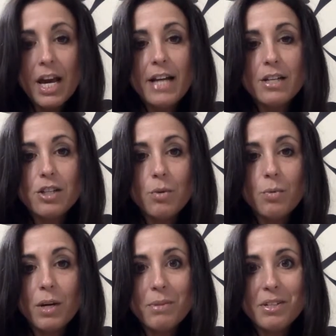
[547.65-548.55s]
And so
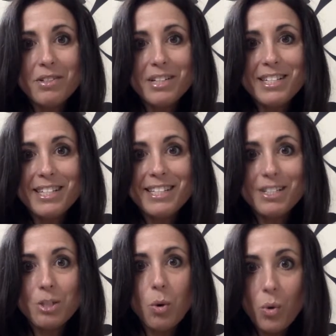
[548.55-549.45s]
when a muscle is
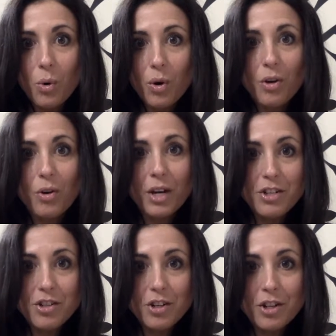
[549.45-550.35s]
torn or
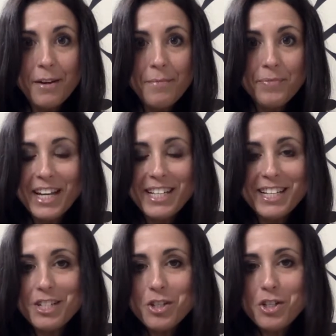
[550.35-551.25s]
injured, it
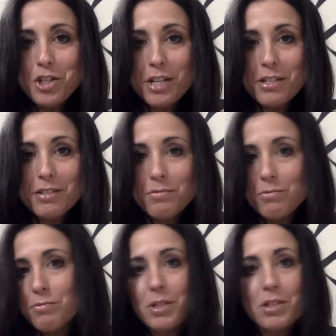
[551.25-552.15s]
doesn't just
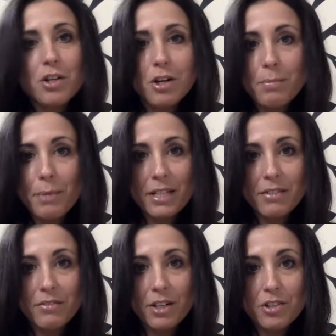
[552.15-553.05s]
return back to
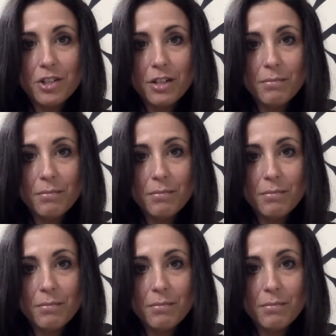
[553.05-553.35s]
function.